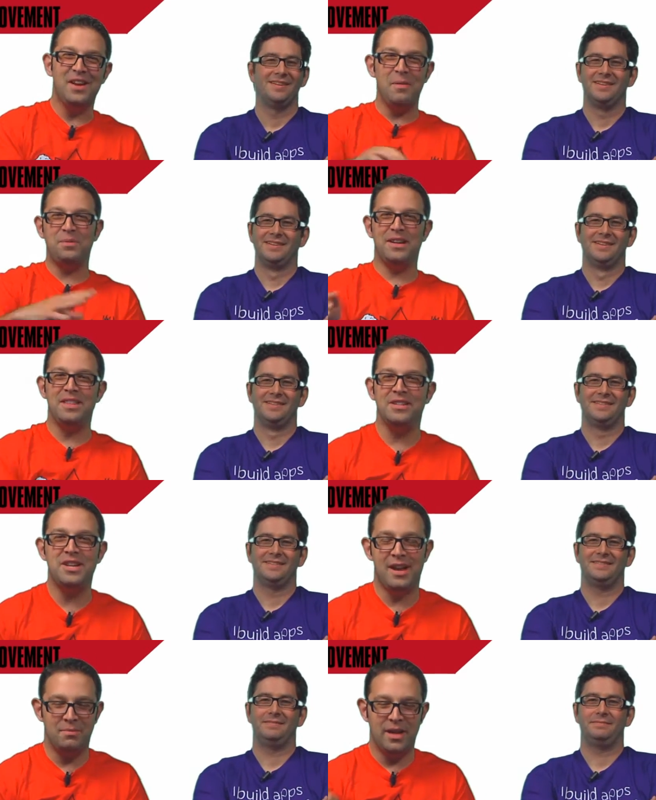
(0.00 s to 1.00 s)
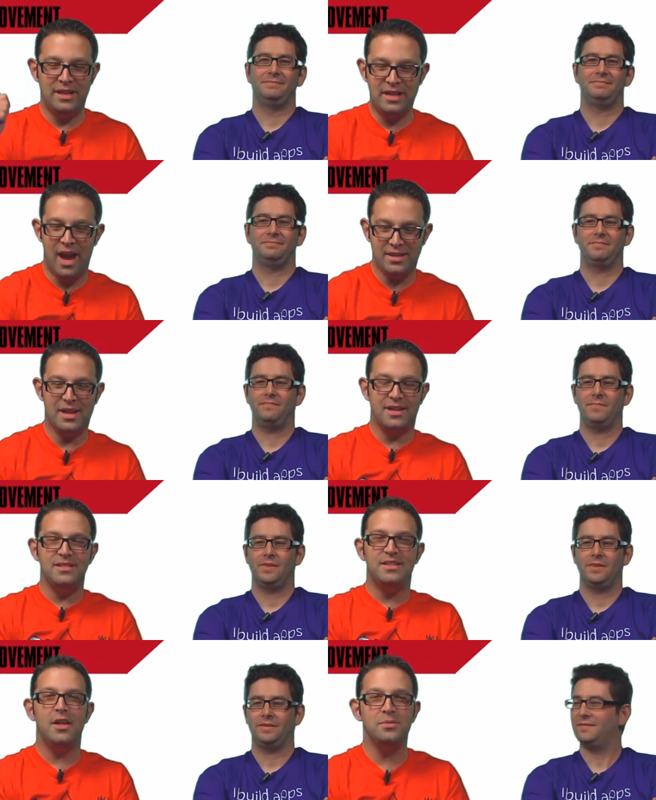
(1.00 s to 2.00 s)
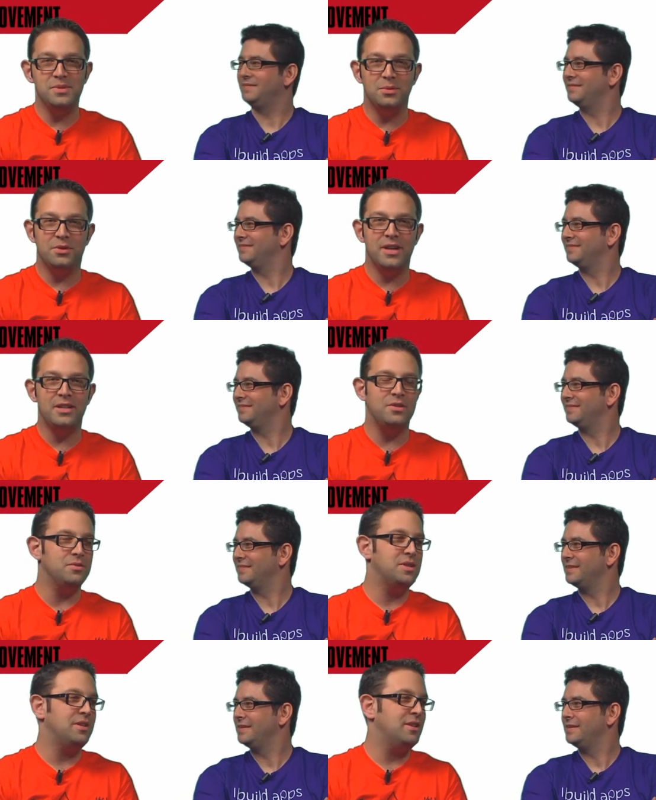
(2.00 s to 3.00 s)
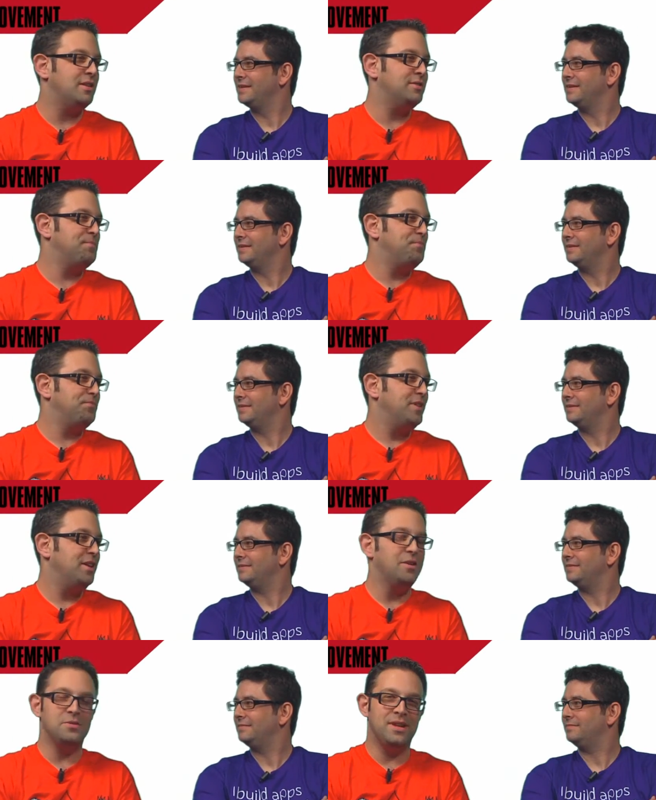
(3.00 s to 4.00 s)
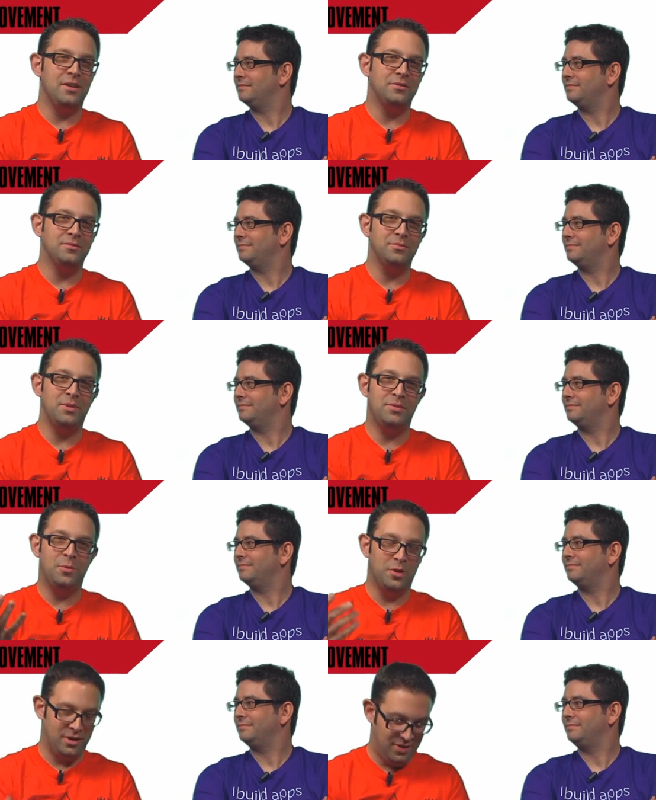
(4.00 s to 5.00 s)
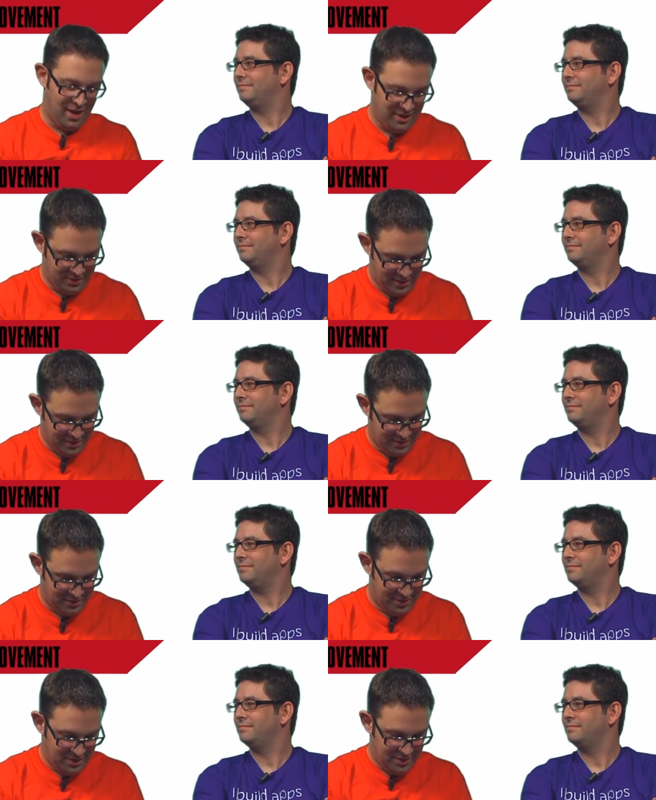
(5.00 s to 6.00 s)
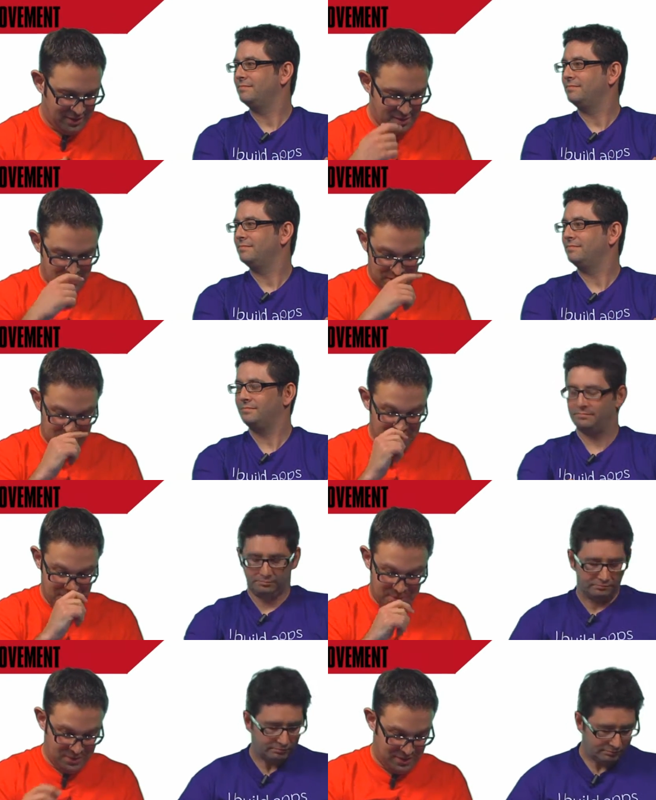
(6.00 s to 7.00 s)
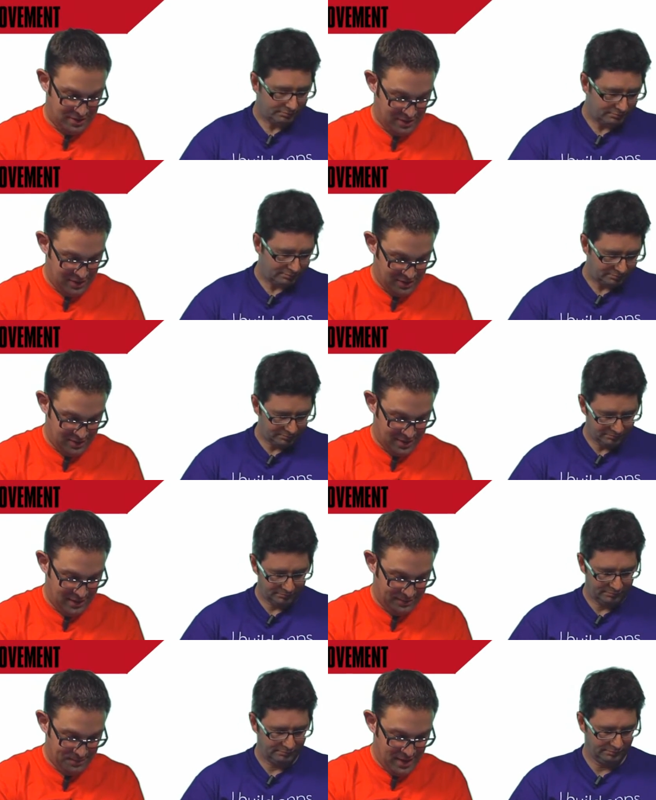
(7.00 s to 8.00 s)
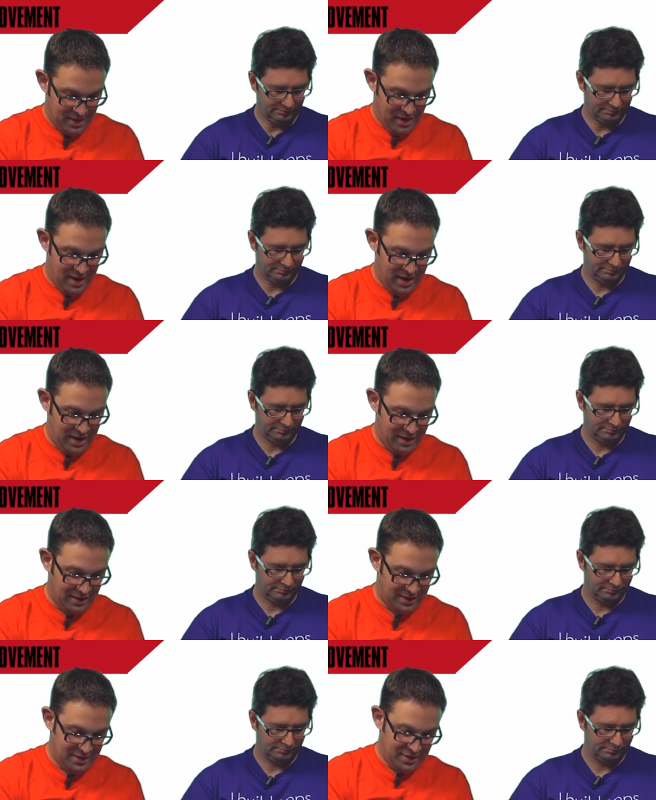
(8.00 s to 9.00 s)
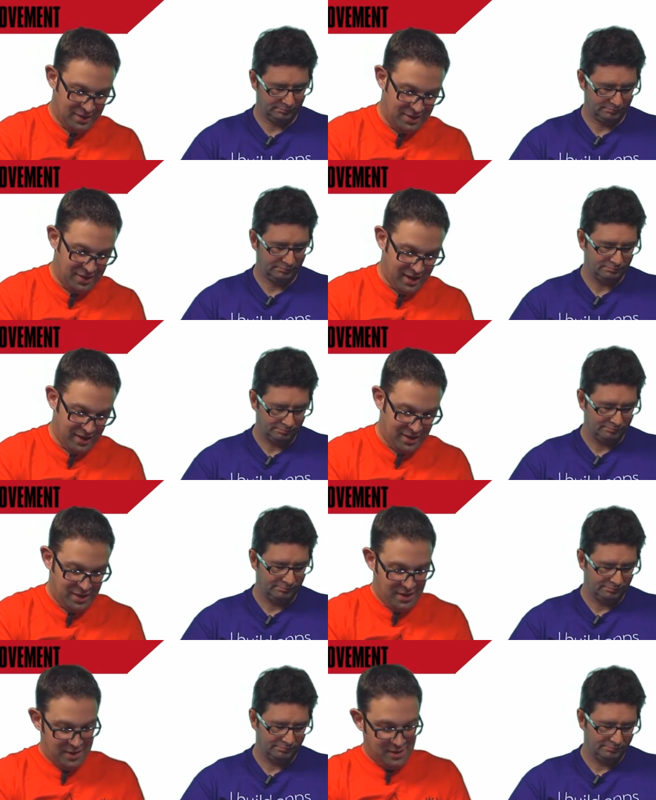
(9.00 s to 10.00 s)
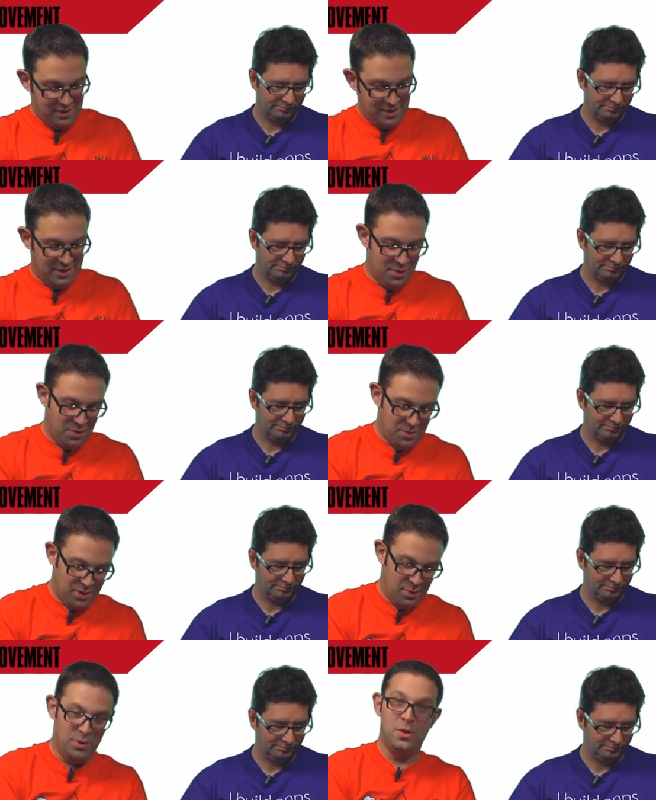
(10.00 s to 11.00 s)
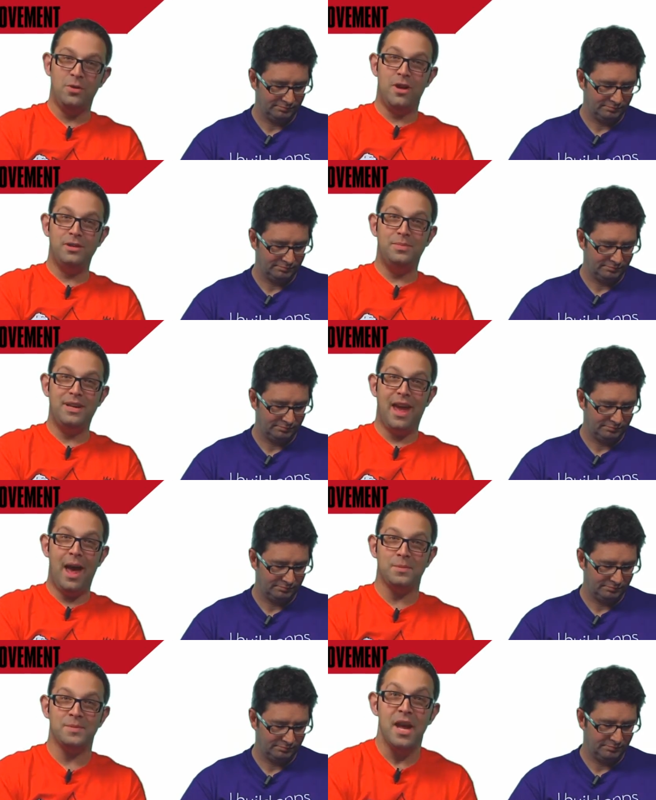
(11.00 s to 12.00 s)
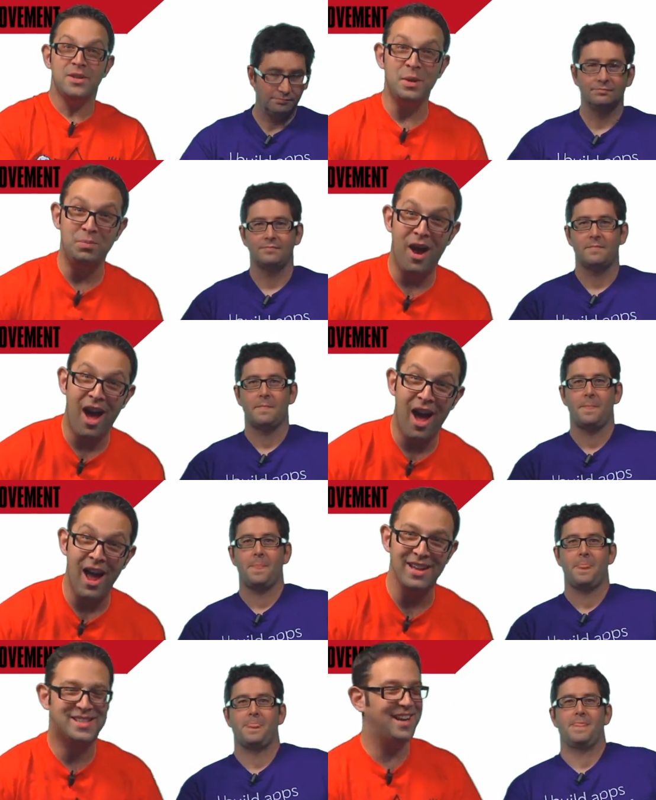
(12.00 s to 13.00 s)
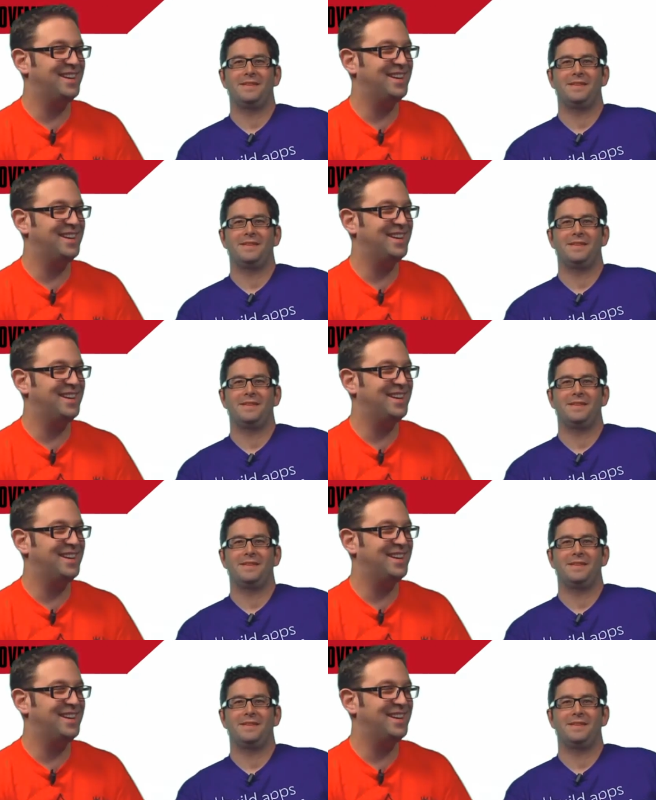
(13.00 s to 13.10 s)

Speaker 1: so I put it in the chat. I'm like, "Yes, I can tell them some great news," and then it goes out before that and then you know archie coder in here is like hey look at you know, there will no longer be cops. Surprise!